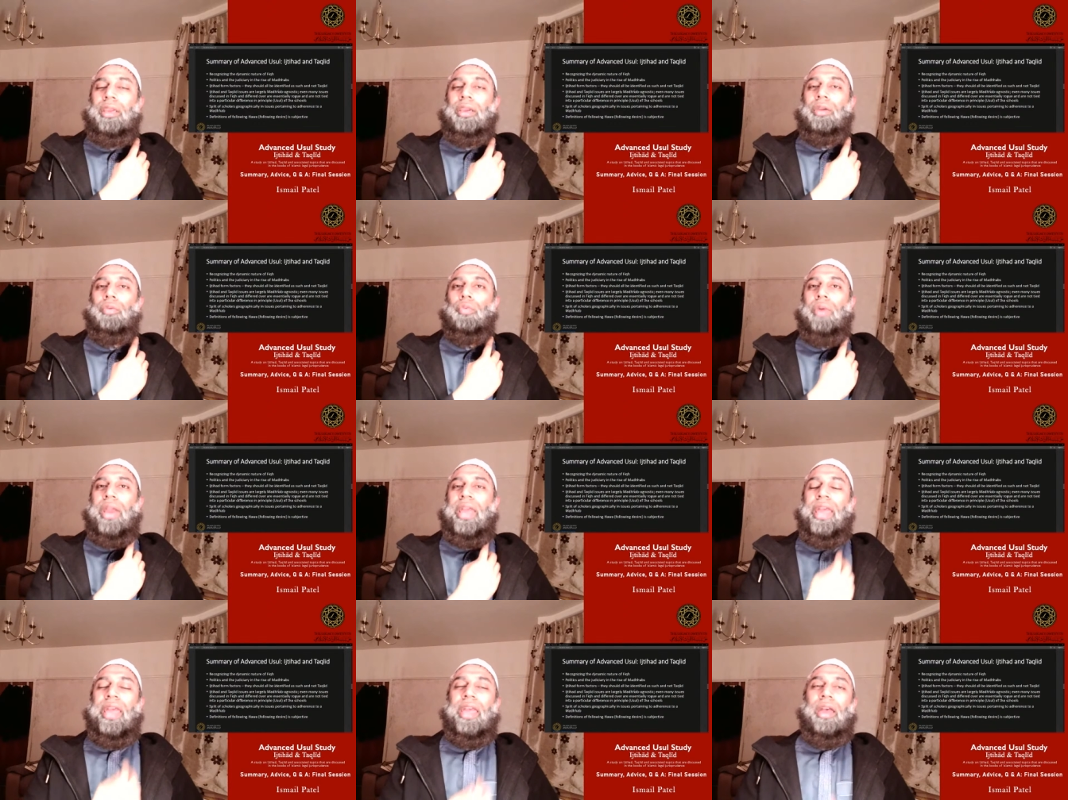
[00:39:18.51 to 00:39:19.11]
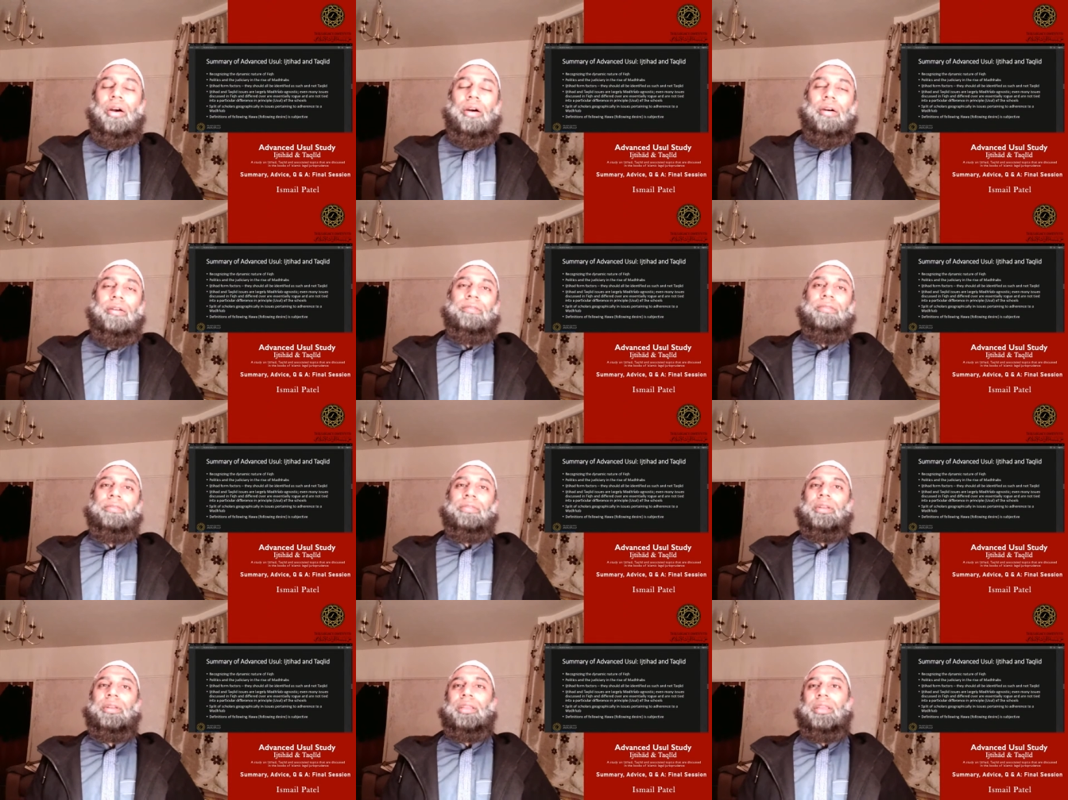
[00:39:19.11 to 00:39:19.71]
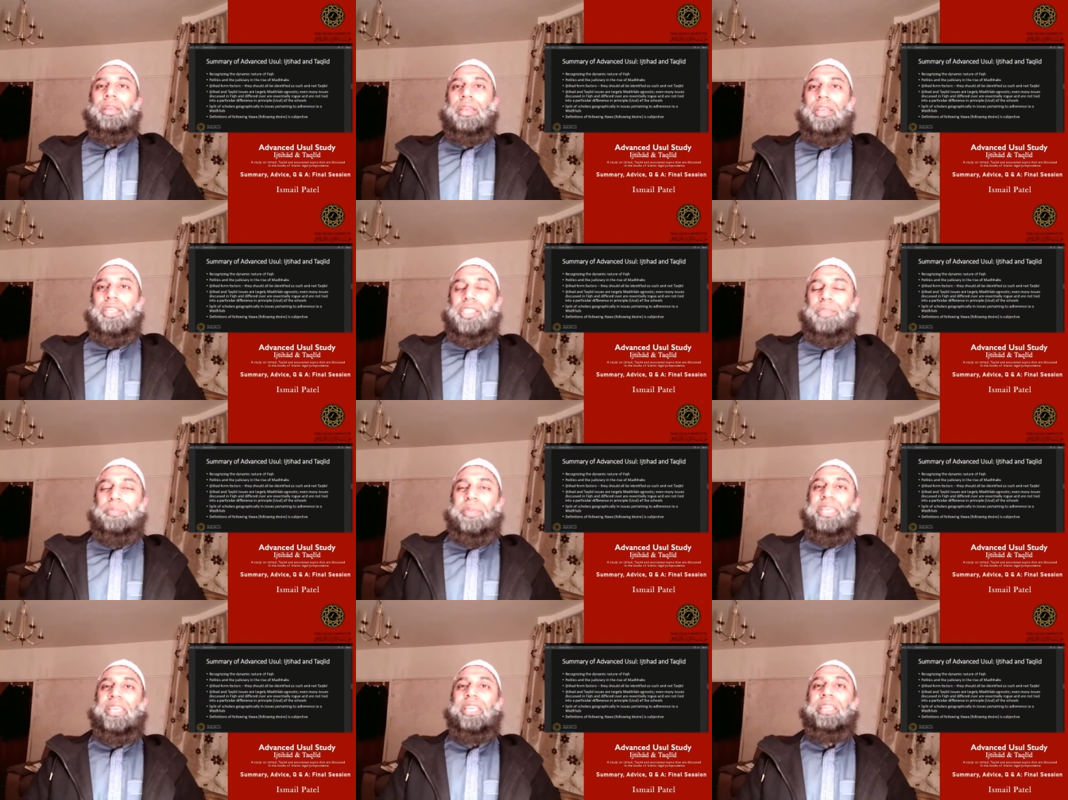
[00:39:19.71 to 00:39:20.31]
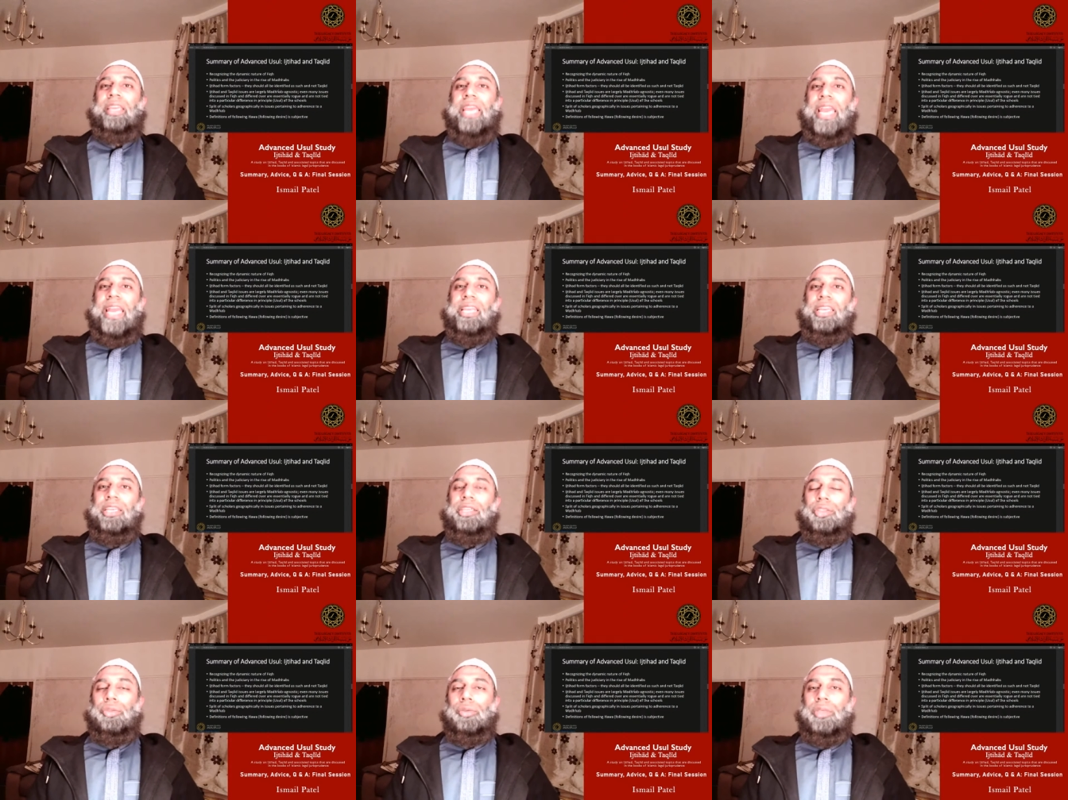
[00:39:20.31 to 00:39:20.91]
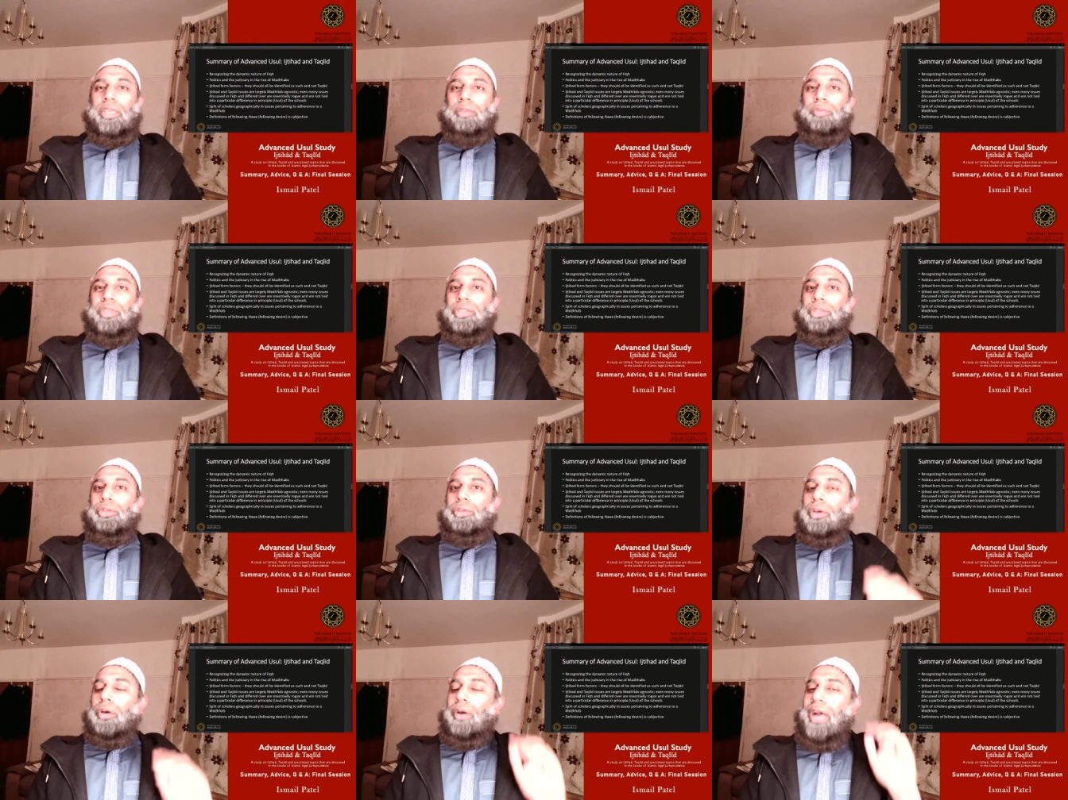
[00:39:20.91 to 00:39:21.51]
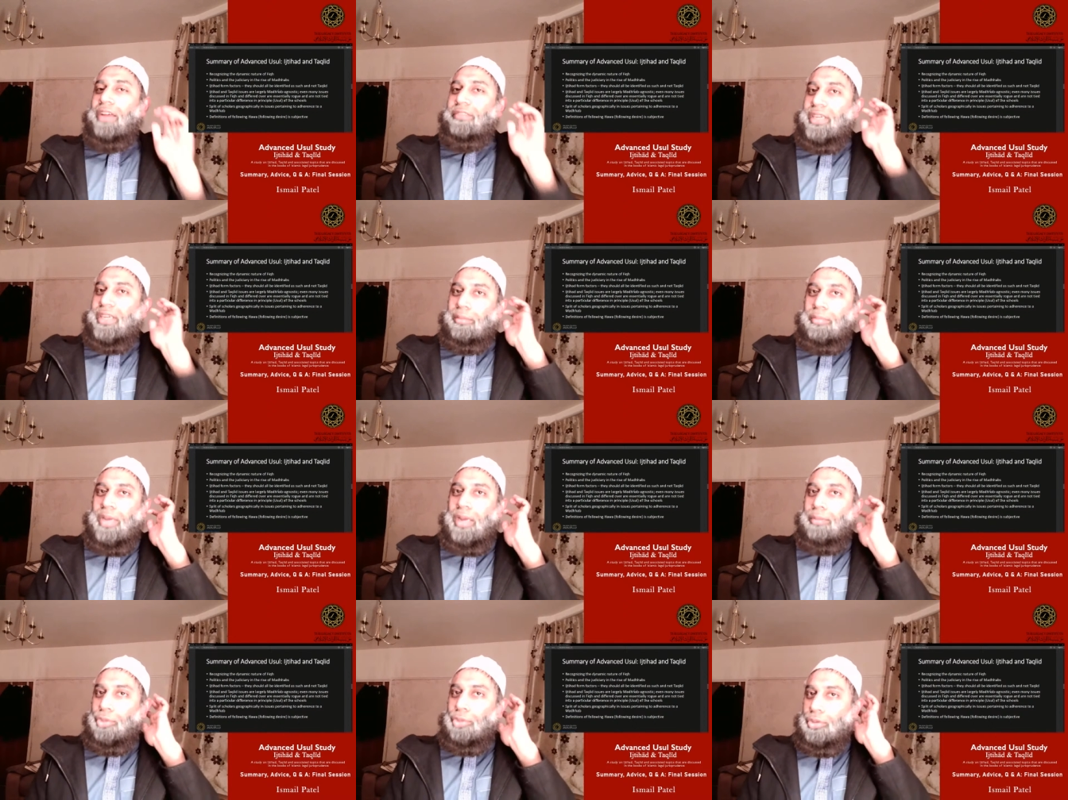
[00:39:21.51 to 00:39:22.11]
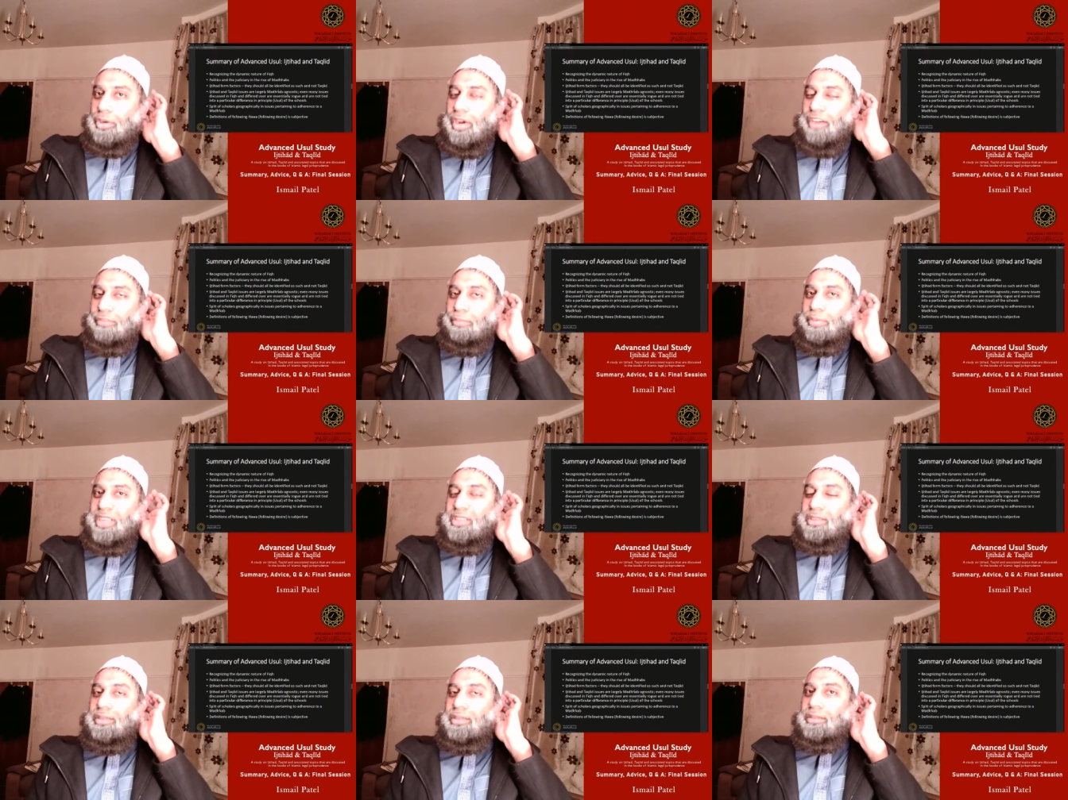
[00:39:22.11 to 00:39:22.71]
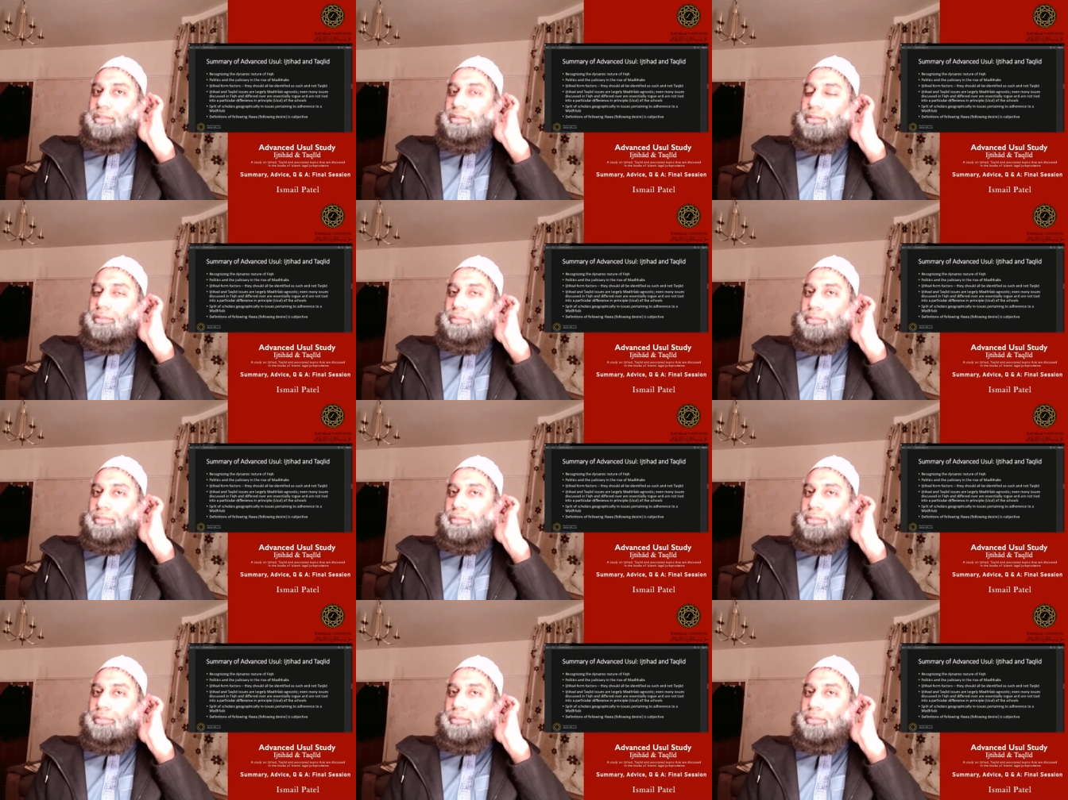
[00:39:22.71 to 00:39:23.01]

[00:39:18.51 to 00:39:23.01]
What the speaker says: Beware of speaking in any issue in which you don't have an imam, you don't have precedent.